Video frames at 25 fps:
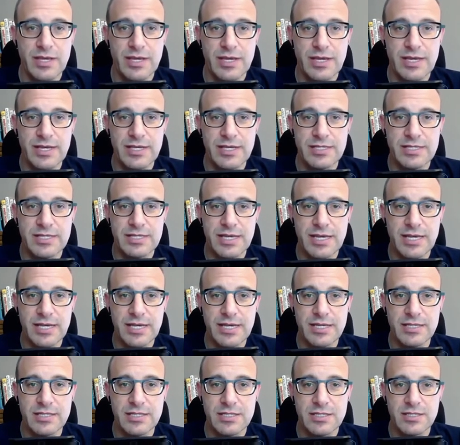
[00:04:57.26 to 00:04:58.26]
it
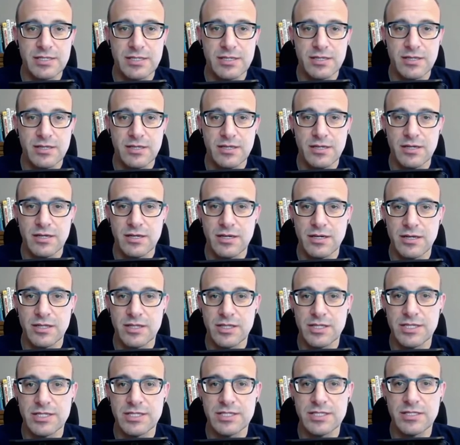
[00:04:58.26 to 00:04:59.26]
takes a
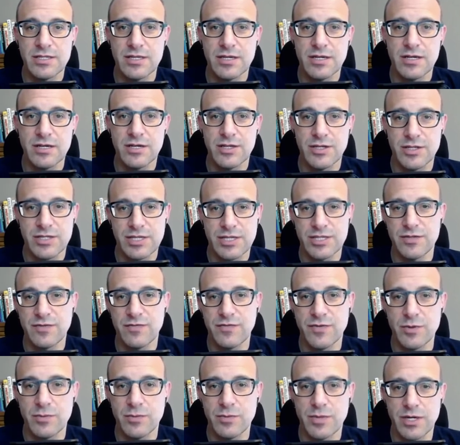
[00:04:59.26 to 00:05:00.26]
list, uh, it takes a
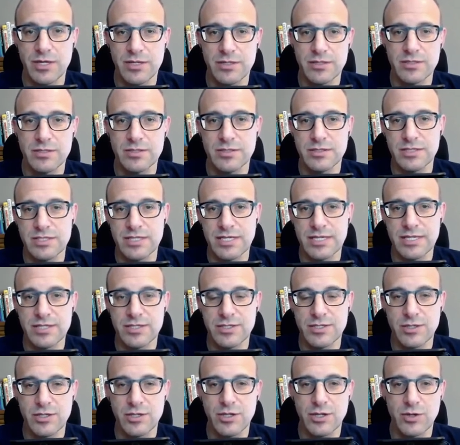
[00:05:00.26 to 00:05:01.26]
view model, it
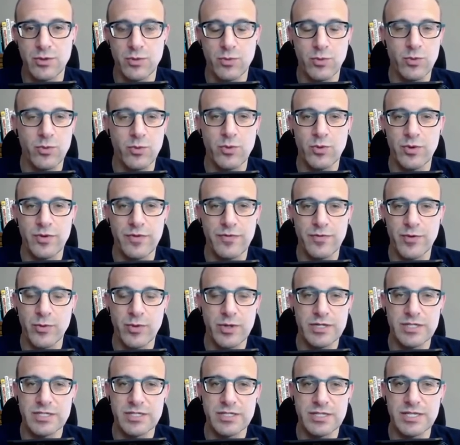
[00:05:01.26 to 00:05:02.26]
takes, you know, if you
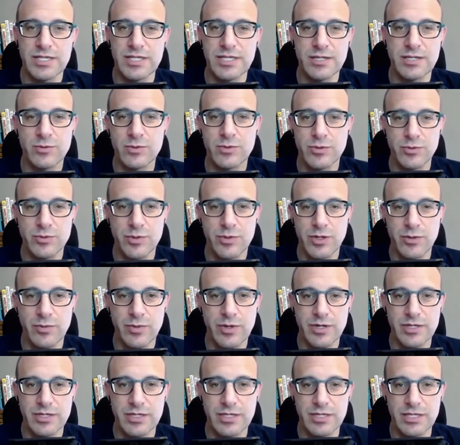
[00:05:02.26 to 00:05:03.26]
want to delete, which we don't
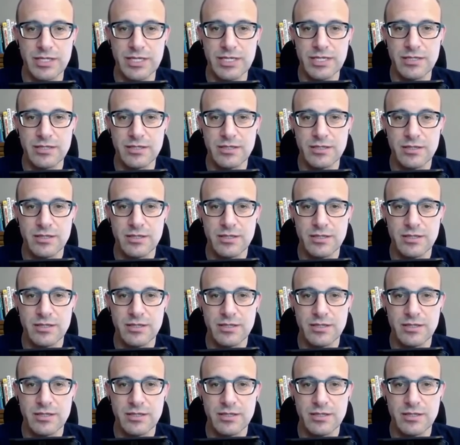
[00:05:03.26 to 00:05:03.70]
want to delete,